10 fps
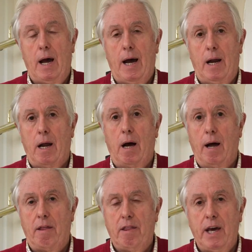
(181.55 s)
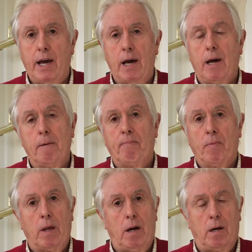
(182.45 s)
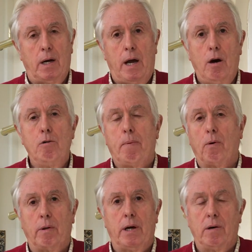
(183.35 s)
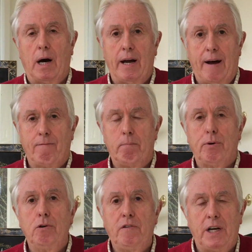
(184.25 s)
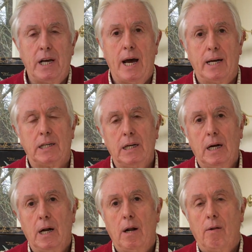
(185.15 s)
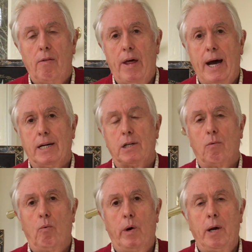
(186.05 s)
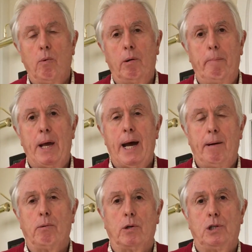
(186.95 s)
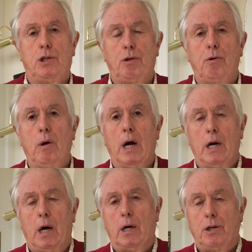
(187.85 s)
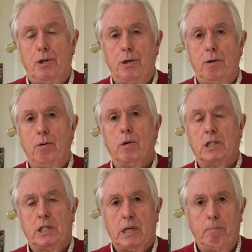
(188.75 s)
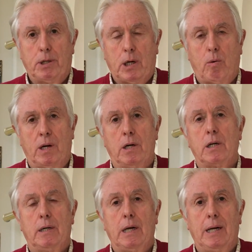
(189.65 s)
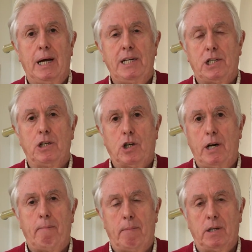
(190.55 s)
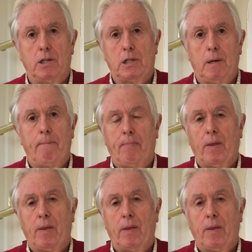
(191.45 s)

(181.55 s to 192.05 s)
And I think, and I hope, although I haven't proved it yet, that we will be able to do subsequent laser treatments